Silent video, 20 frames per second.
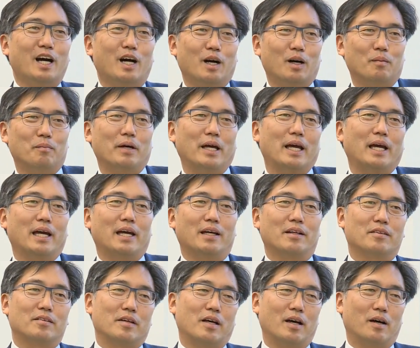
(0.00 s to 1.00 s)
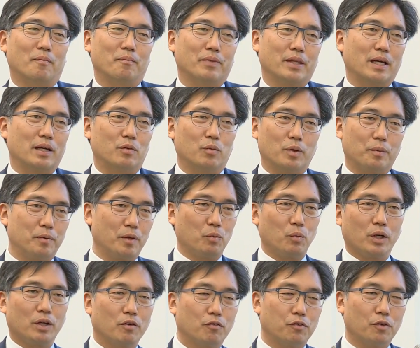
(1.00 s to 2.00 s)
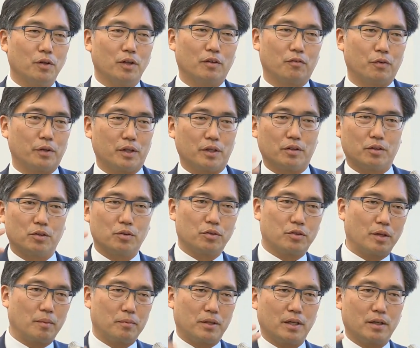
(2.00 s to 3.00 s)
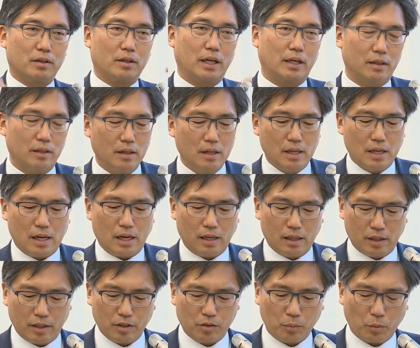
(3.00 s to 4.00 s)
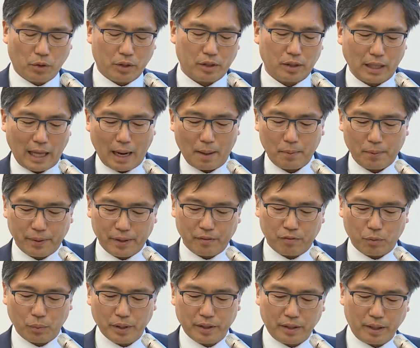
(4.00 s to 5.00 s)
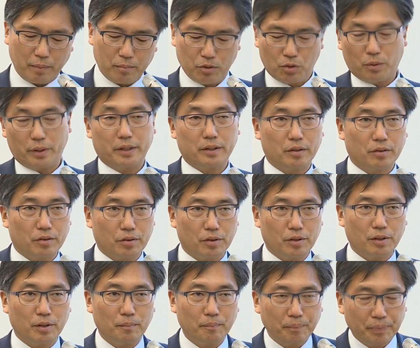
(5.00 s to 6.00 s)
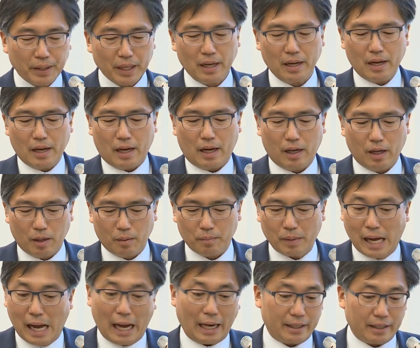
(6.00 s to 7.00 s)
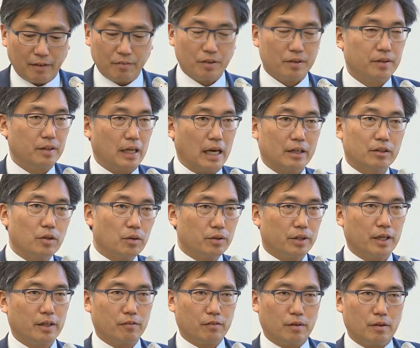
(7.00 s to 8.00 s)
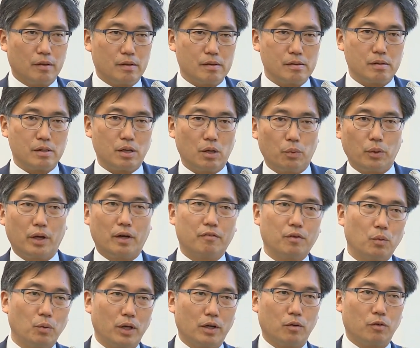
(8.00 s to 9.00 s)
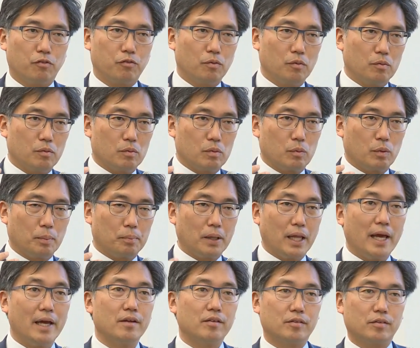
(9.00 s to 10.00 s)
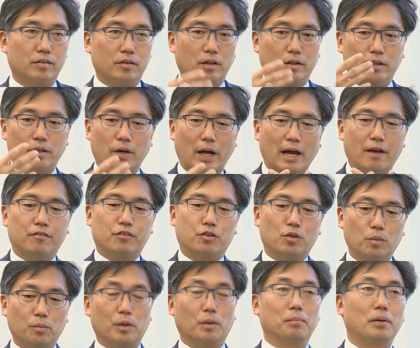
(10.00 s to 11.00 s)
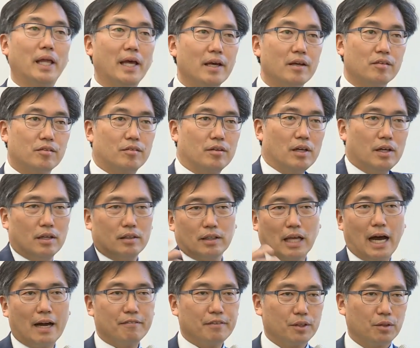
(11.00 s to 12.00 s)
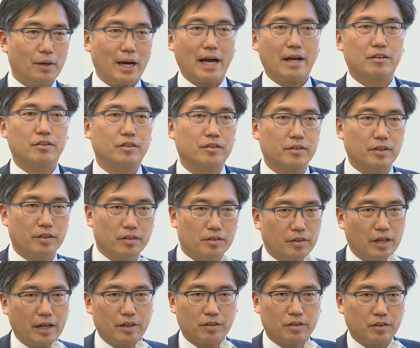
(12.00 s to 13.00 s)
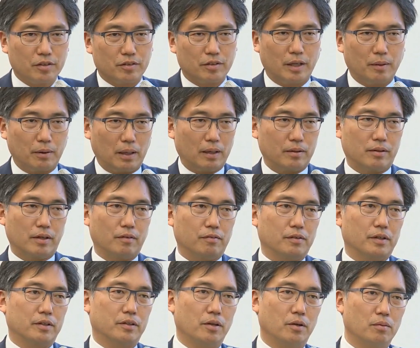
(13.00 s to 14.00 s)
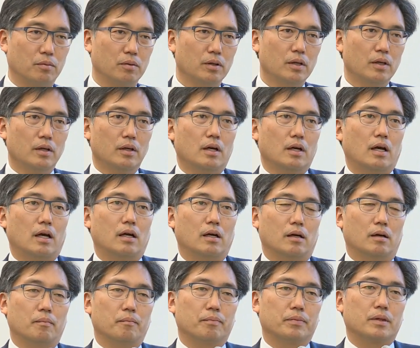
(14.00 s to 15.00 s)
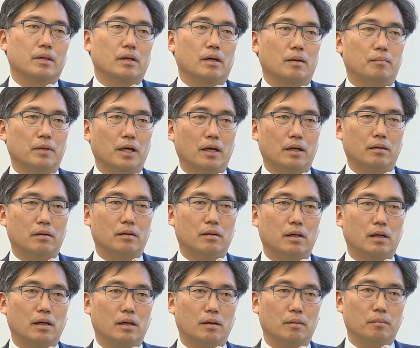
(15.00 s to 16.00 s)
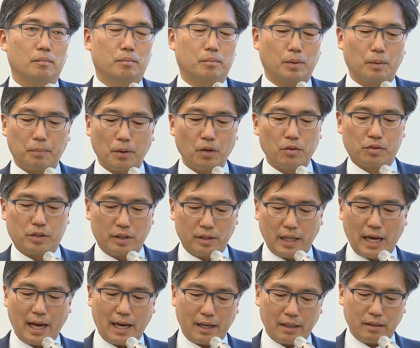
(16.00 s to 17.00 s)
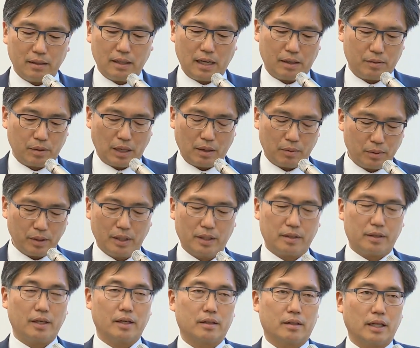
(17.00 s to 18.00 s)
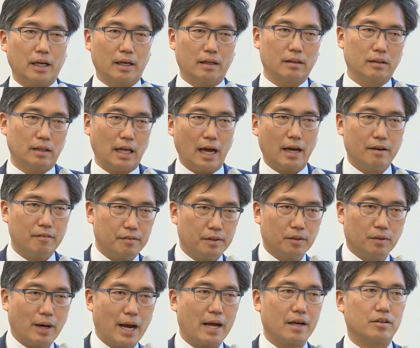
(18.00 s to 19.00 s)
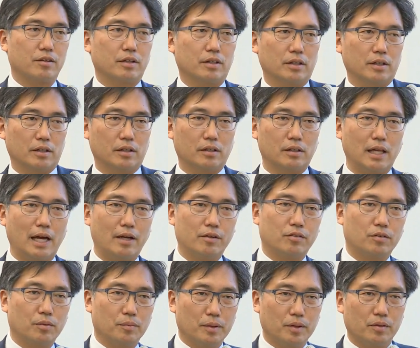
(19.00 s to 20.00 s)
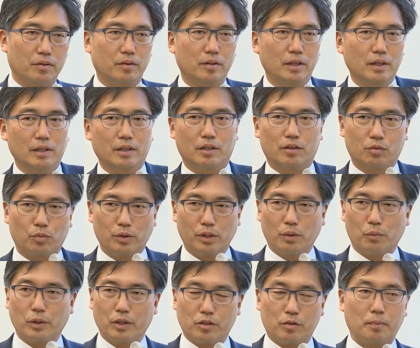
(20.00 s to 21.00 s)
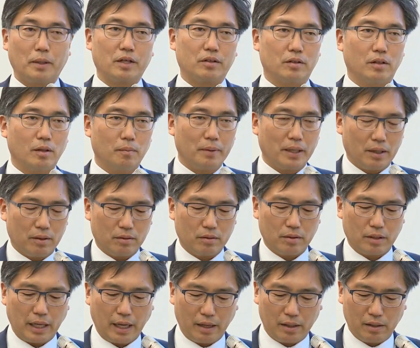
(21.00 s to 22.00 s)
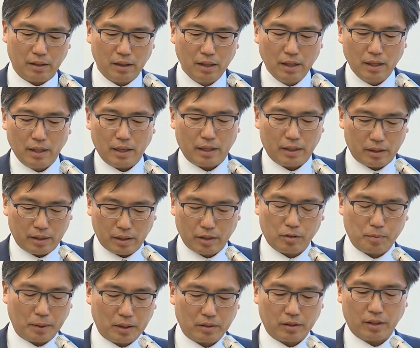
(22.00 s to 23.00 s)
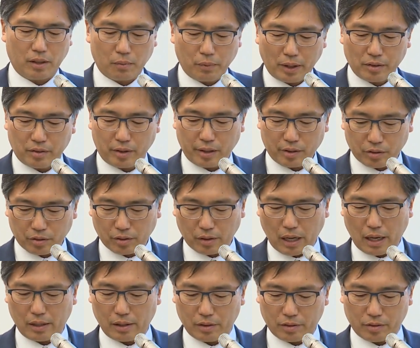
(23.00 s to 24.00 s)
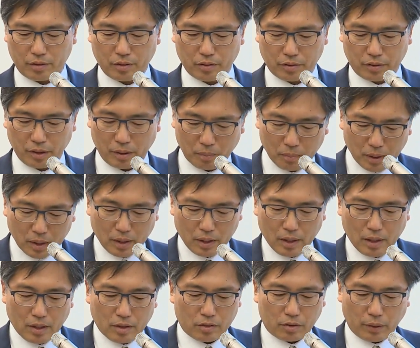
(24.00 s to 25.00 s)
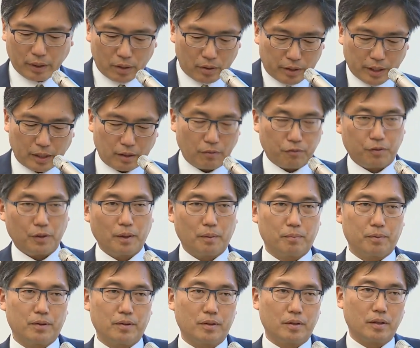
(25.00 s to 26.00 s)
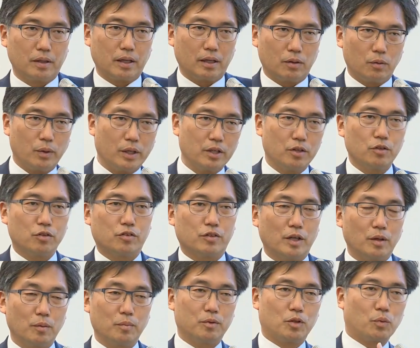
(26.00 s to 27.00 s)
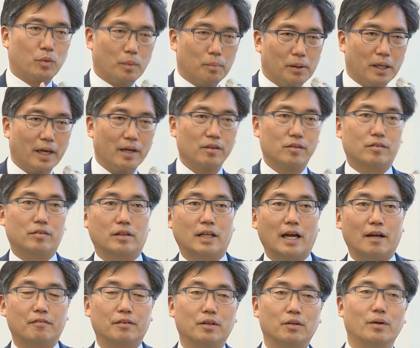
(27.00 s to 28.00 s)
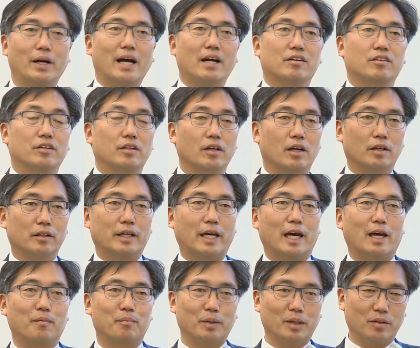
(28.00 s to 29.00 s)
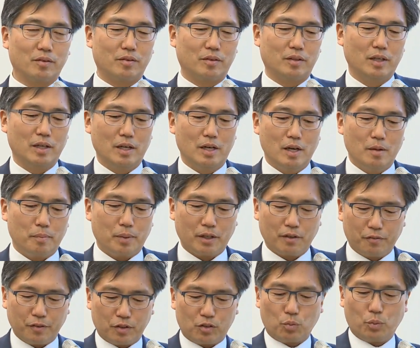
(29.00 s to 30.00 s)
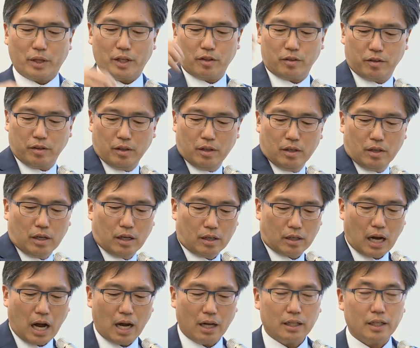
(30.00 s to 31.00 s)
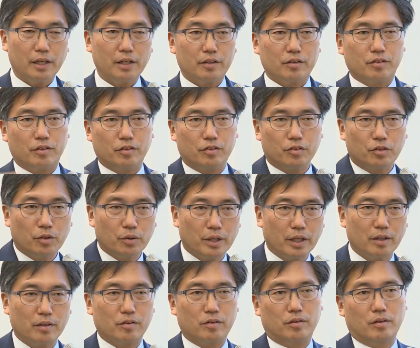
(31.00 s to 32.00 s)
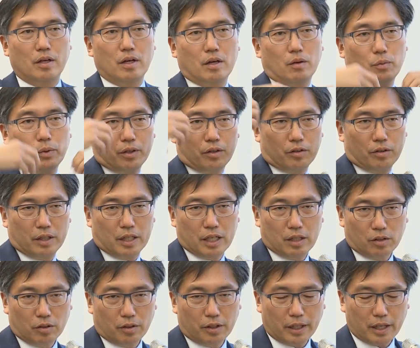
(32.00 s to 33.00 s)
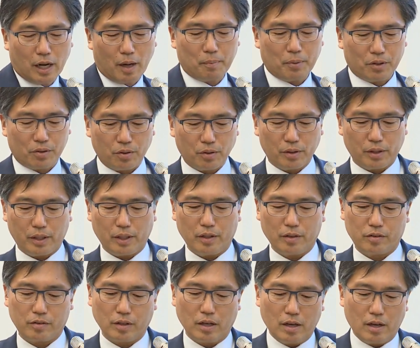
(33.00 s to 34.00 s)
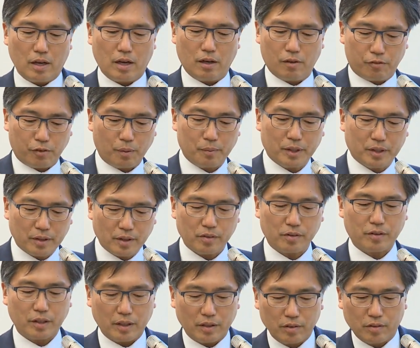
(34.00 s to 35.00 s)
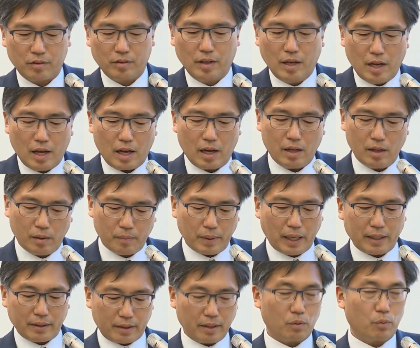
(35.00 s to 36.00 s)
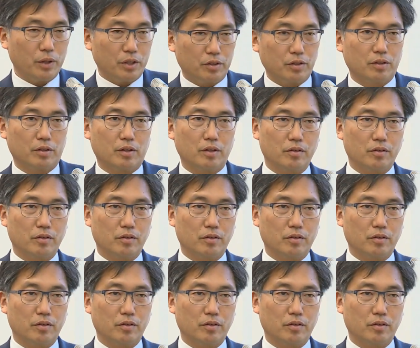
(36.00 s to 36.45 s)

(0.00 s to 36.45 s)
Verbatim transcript: um, and um, it would be wonderful if we could do something that uh, is more collaborative with them during the term. Um, I never, I don't think, you know, we ever want to replace, you know, have Zoom replace live interactions in sections. I, I definitely don't um, I'm not um, proposing that. I, I, really think that live interaction in a classroom is is really what's special about Yale and especially our residential college system. So I don't think a flipped. I don't want to use Zoom to replace live interaction on campus, but if it's with uh, colleagues, students, with learning opportunities uh, from a distance, um, I think we should